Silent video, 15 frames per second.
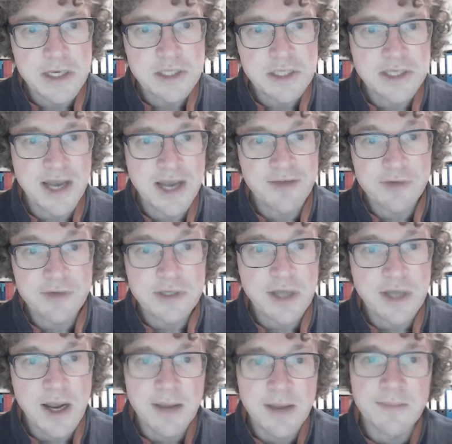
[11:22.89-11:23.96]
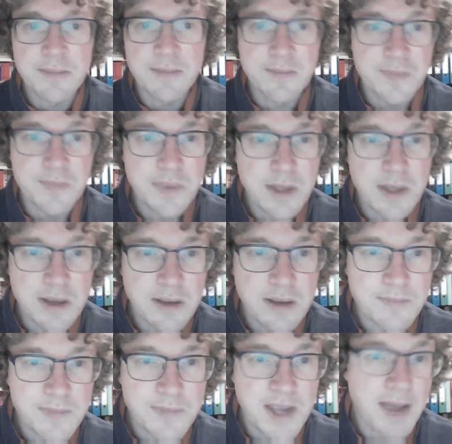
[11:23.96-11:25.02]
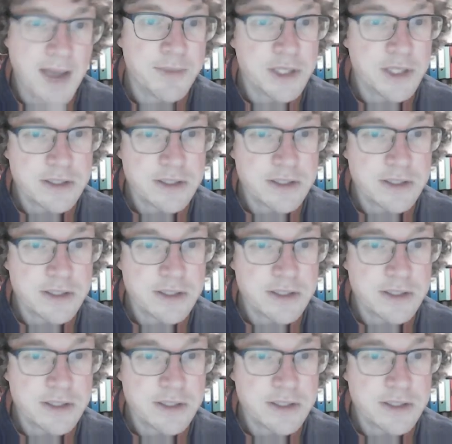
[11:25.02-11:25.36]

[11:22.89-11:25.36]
So after time capital